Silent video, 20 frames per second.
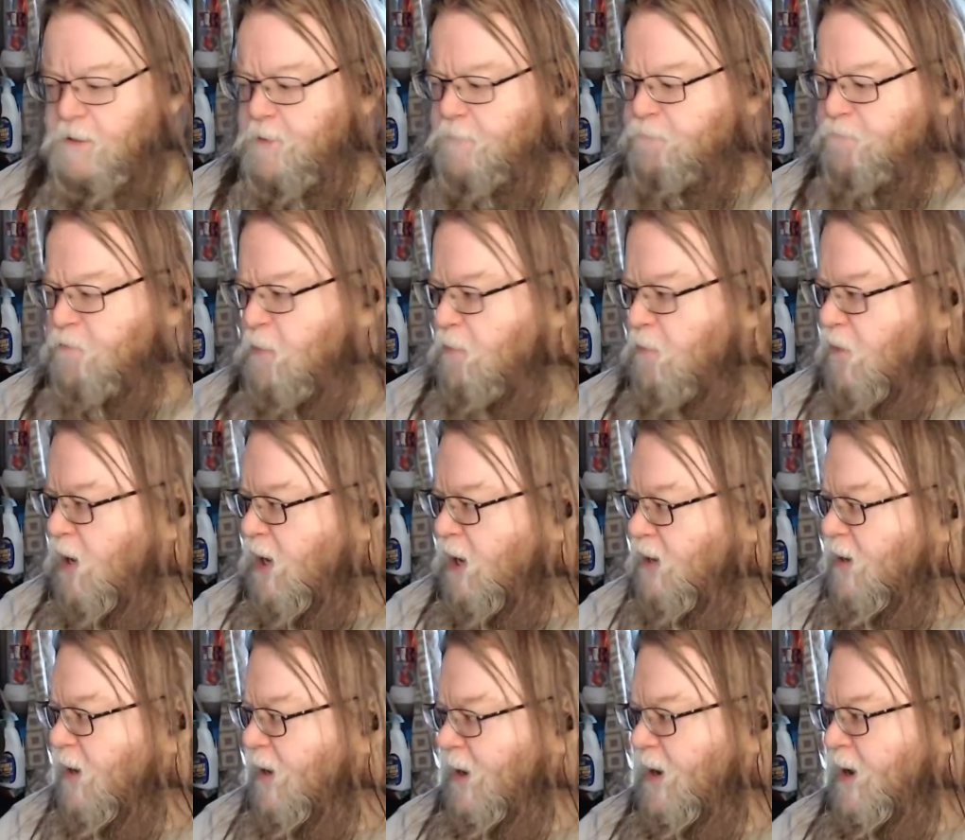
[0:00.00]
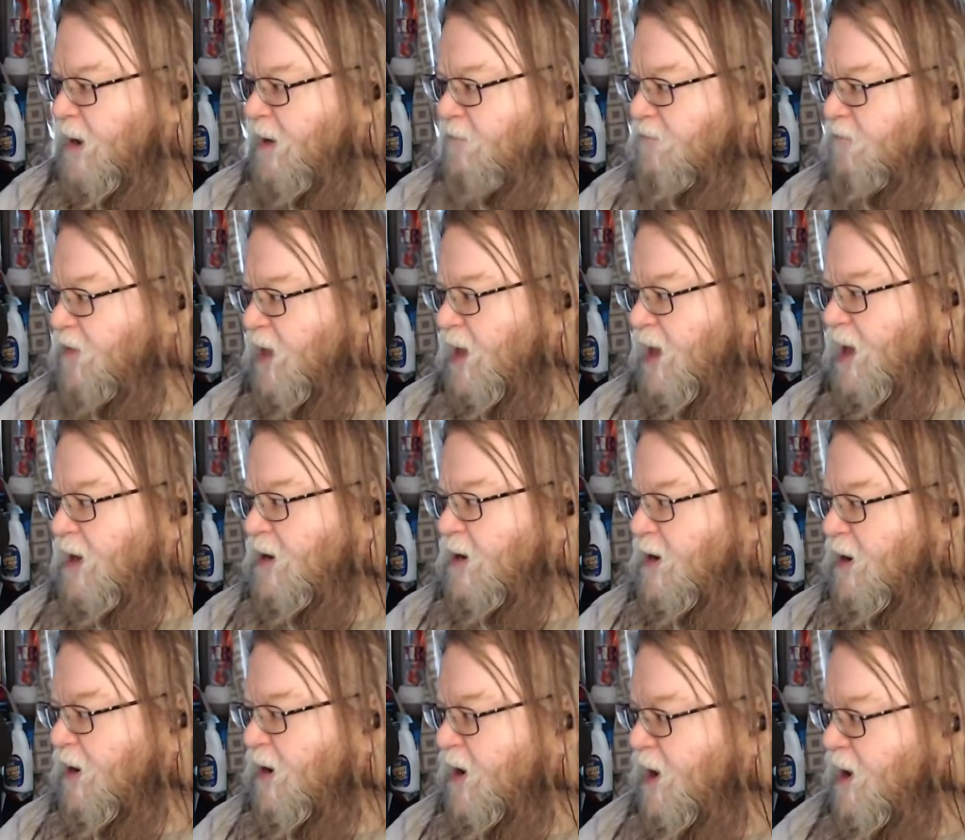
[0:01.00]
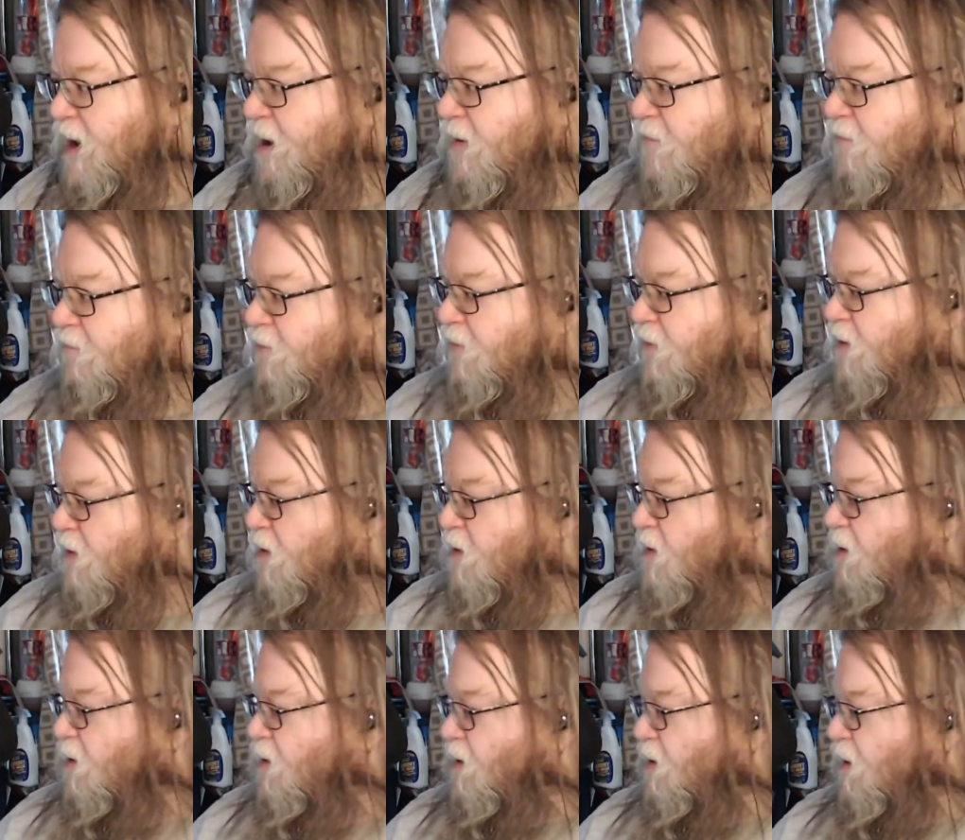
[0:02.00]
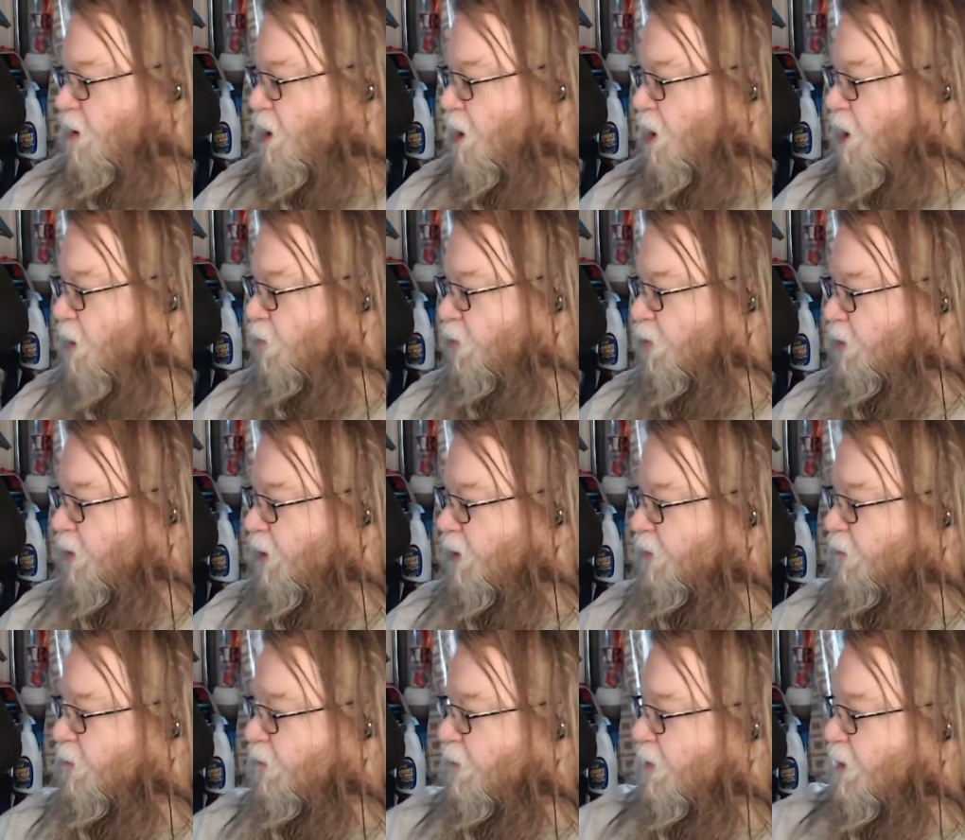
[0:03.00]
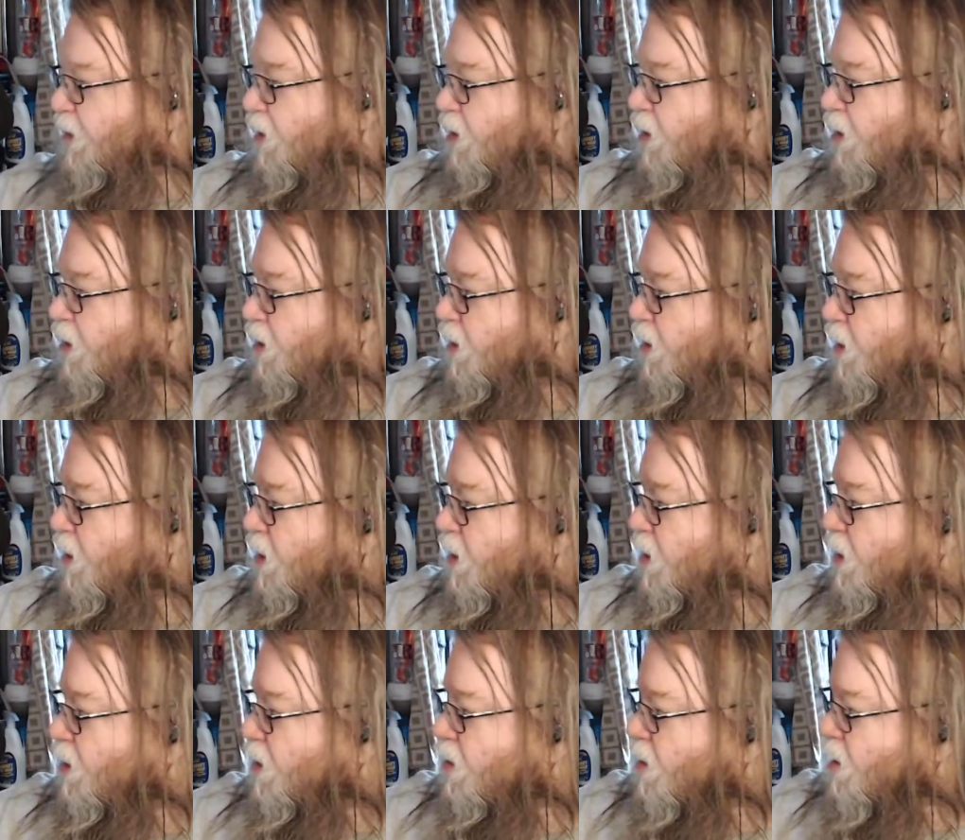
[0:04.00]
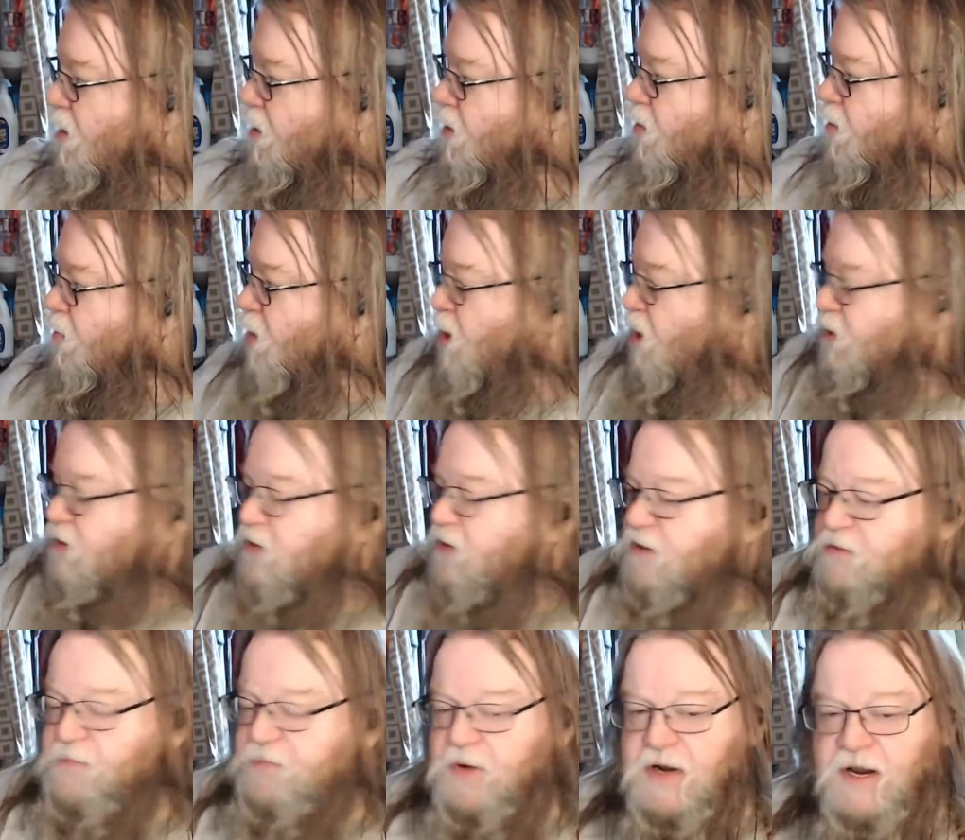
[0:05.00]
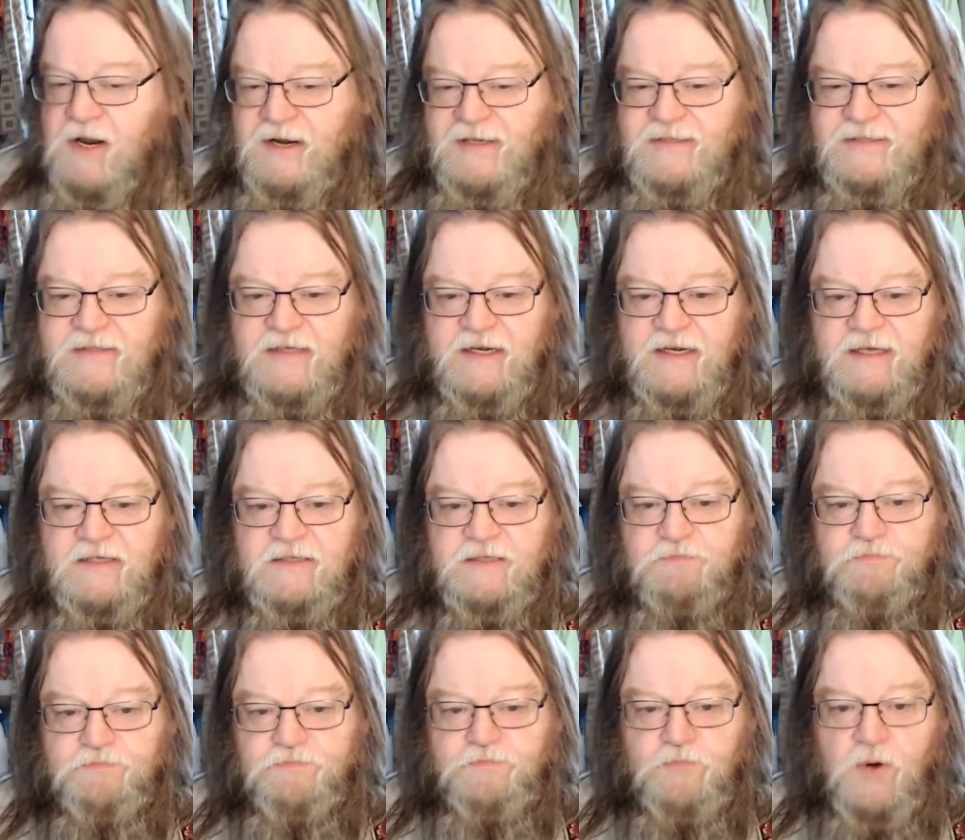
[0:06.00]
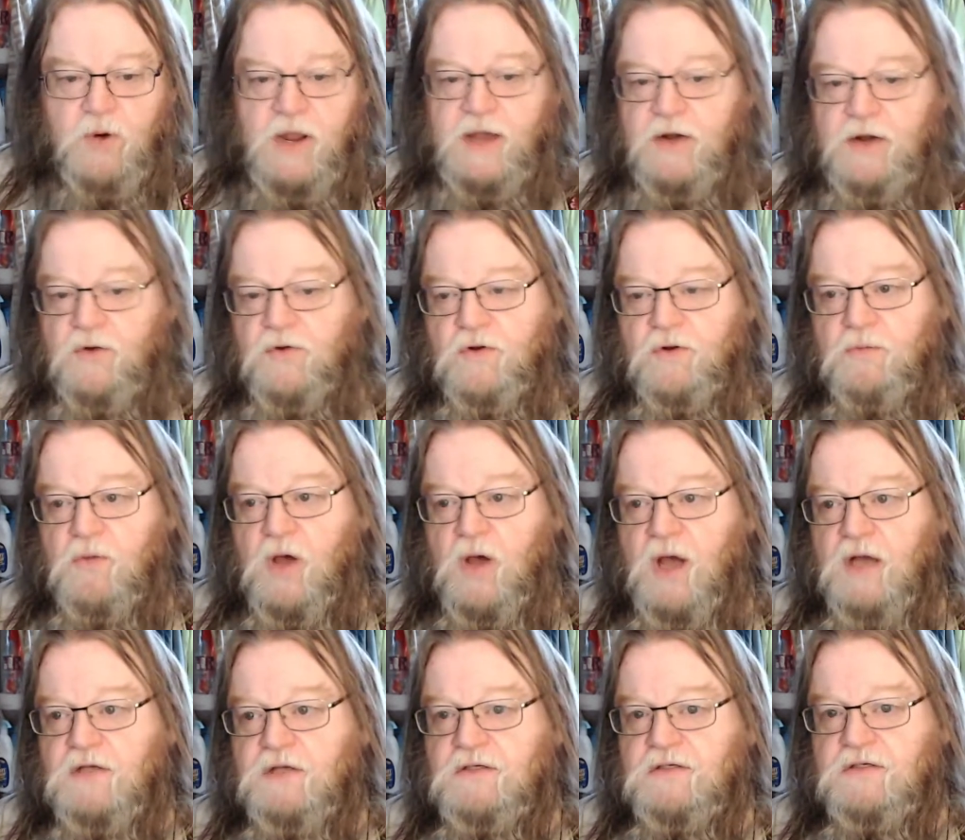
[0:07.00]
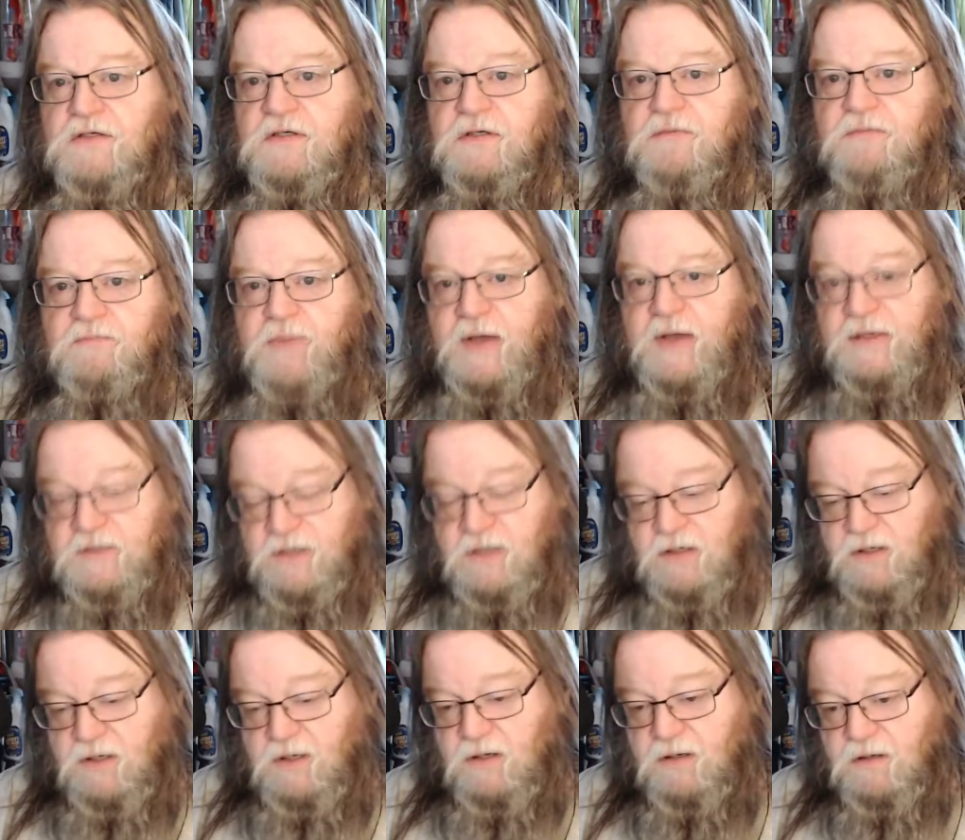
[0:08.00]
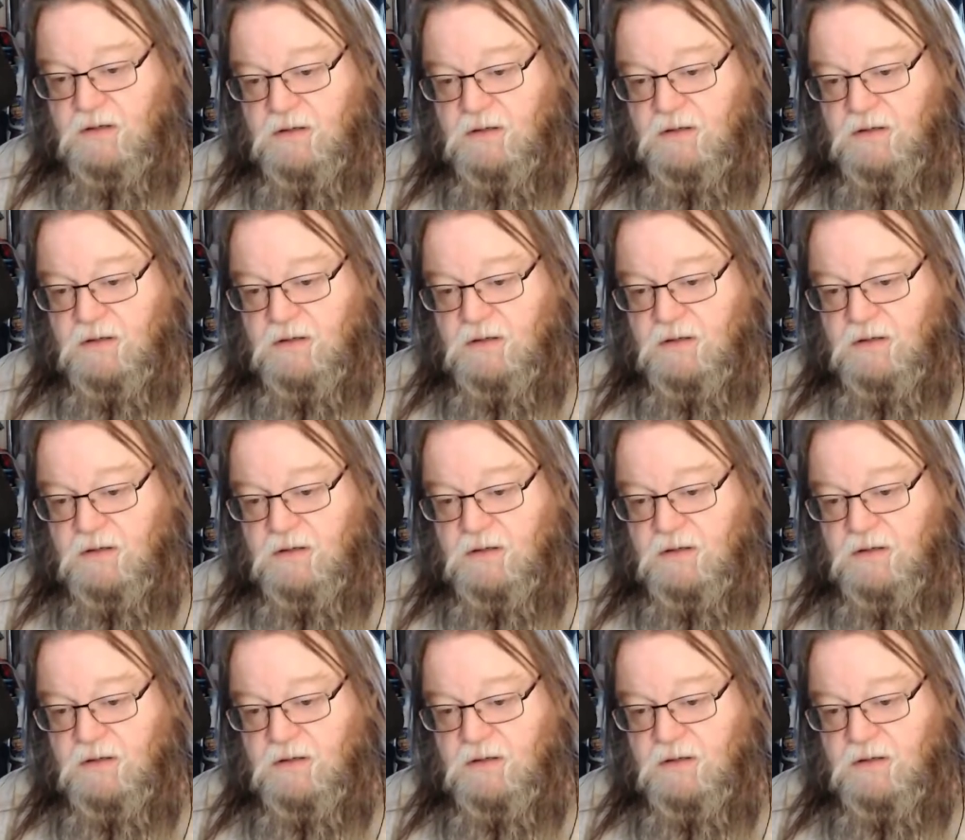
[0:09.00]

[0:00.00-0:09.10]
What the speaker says: But I have that, and I have potentially an AudioBox USB 96, brand new in the box, basically.